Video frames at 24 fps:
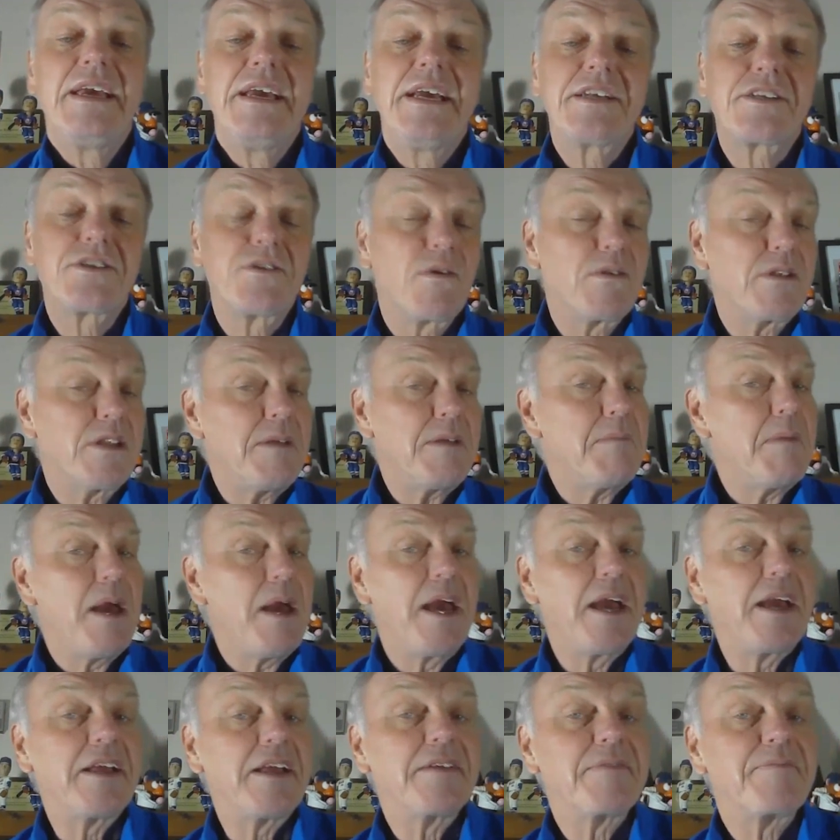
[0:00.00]
It's only
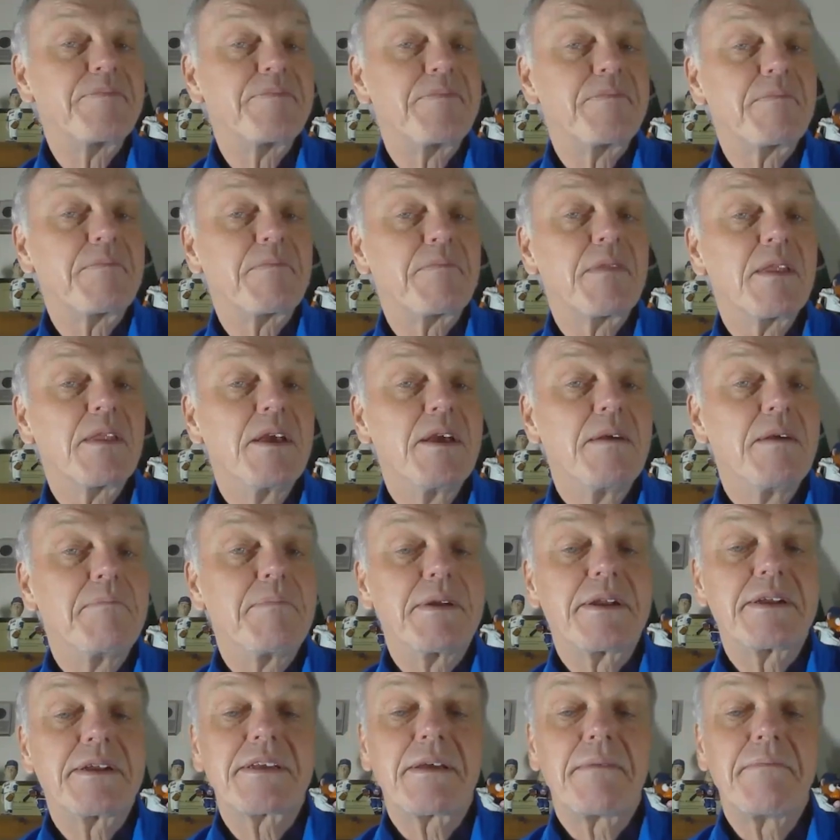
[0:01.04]
May,
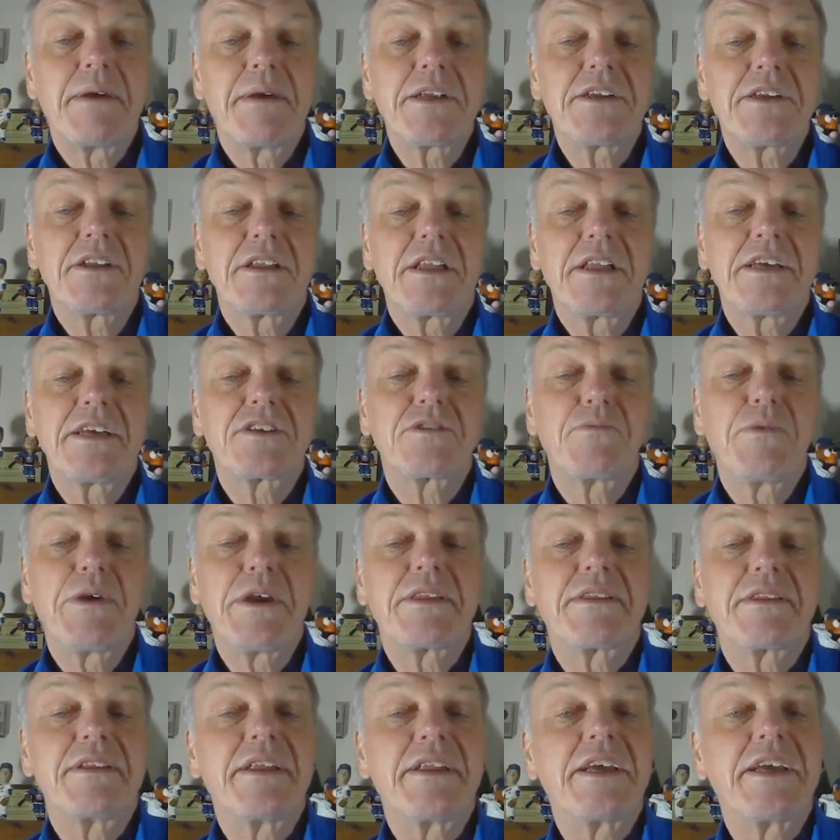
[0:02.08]
but as I mentioned last
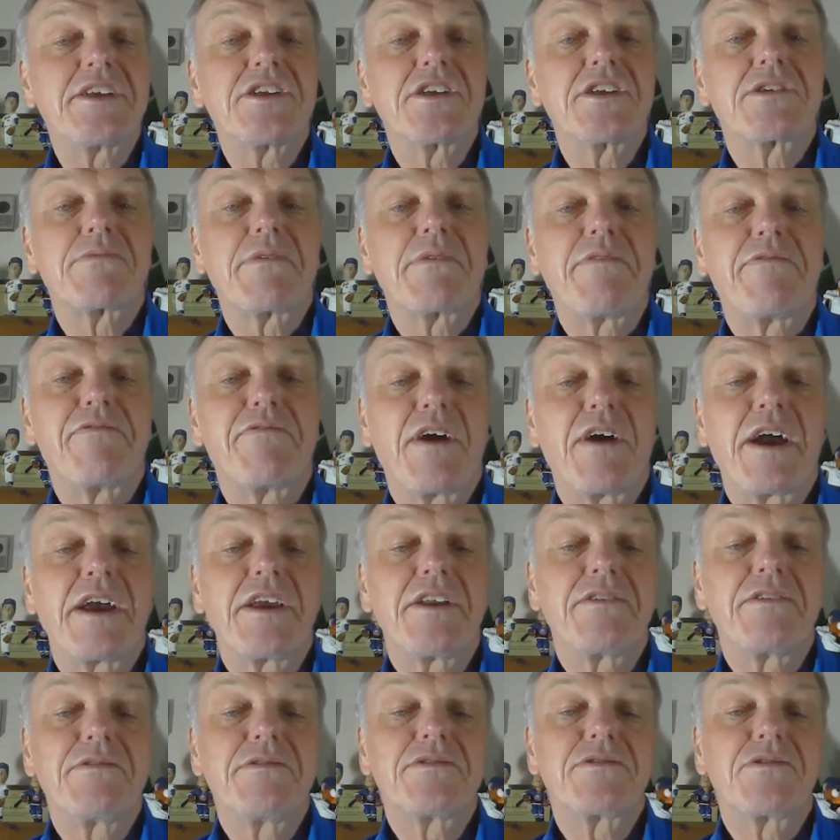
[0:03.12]
week, the nation's
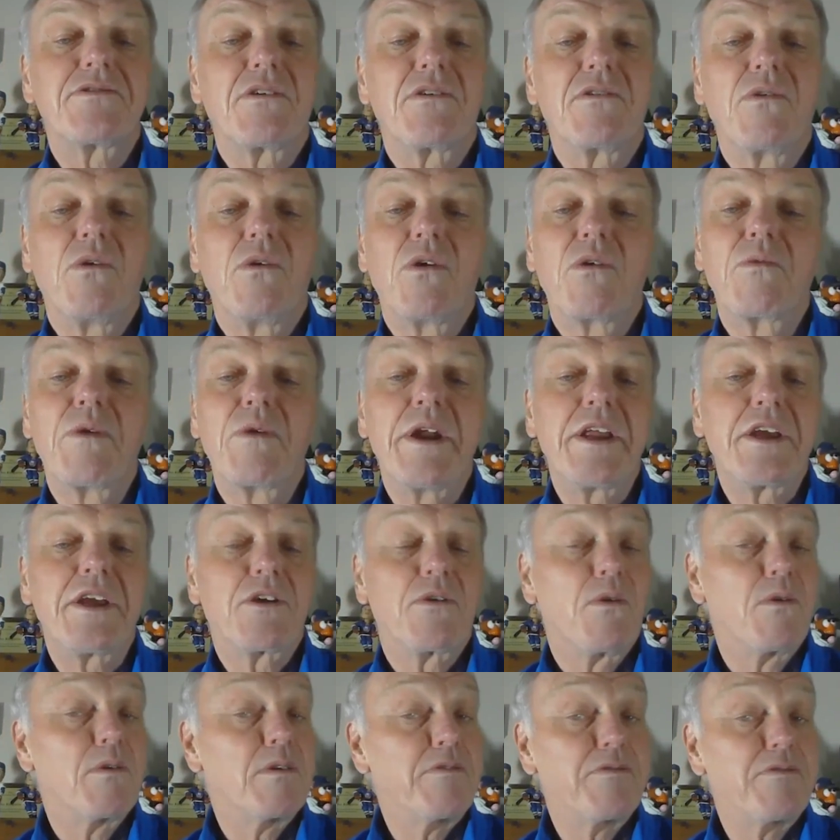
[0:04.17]
refiners are already
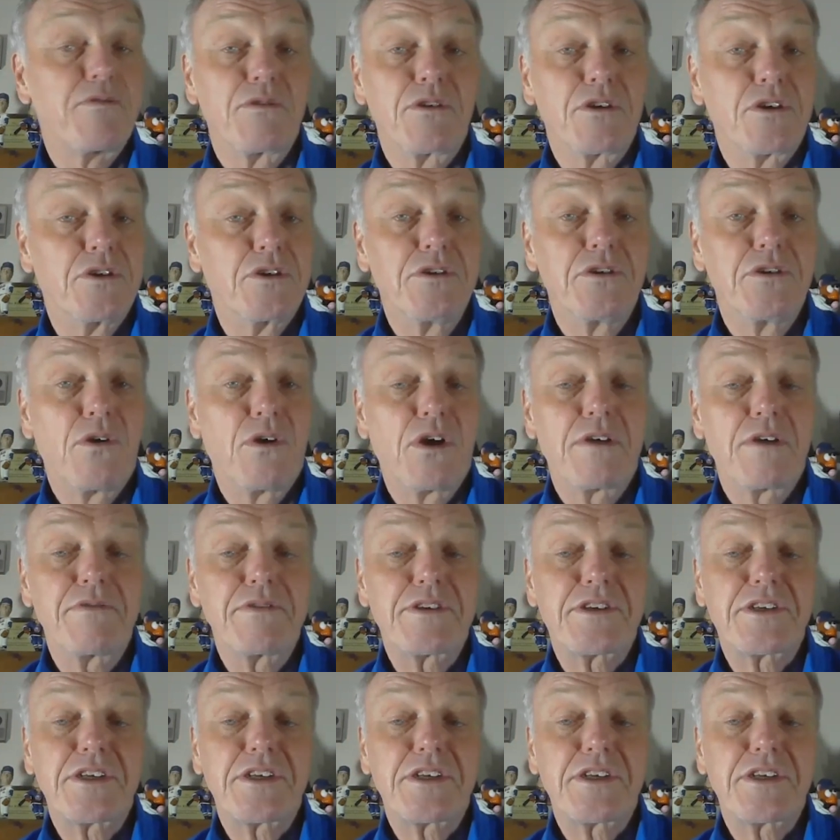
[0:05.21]
calling for a good harvest